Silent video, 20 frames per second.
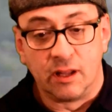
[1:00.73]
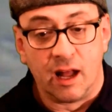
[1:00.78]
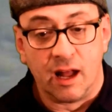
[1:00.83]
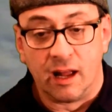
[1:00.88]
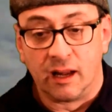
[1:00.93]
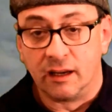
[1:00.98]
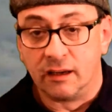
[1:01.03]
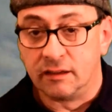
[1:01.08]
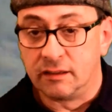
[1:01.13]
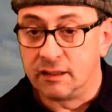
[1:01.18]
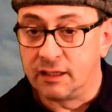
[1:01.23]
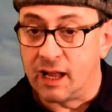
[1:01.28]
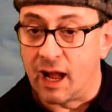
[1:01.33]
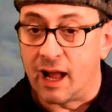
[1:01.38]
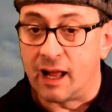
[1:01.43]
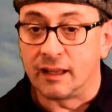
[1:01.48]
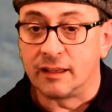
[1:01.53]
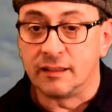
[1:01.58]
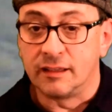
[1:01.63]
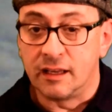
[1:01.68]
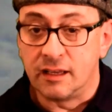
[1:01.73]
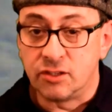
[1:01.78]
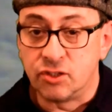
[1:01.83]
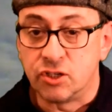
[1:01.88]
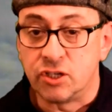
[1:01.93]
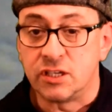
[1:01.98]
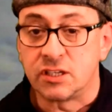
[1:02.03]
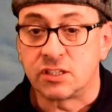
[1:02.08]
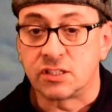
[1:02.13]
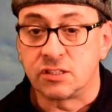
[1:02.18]
and get the
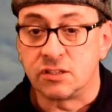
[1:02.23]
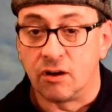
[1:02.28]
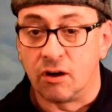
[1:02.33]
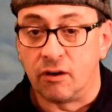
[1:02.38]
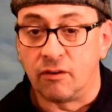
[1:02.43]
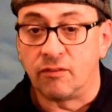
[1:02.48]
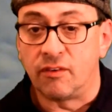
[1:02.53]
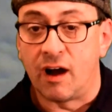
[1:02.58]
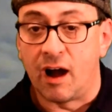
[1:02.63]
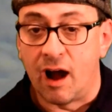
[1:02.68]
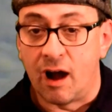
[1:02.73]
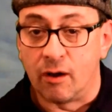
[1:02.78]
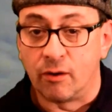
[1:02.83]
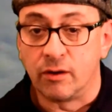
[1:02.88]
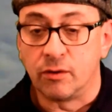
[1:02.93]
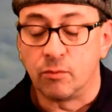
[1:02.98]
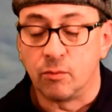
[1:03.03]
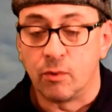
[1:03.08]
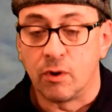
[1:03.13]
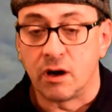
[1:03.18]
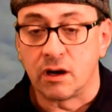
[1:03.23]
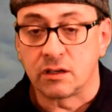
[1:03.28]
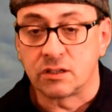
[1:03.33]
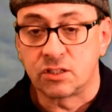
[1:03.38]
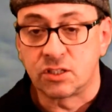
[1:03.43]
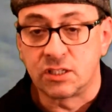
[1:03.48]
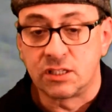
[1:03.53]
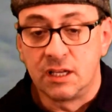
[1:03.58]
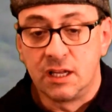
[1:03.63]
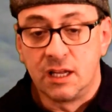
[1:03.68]
gist of how it
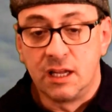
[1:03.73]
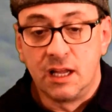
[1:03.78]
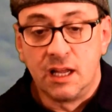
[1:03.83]
works.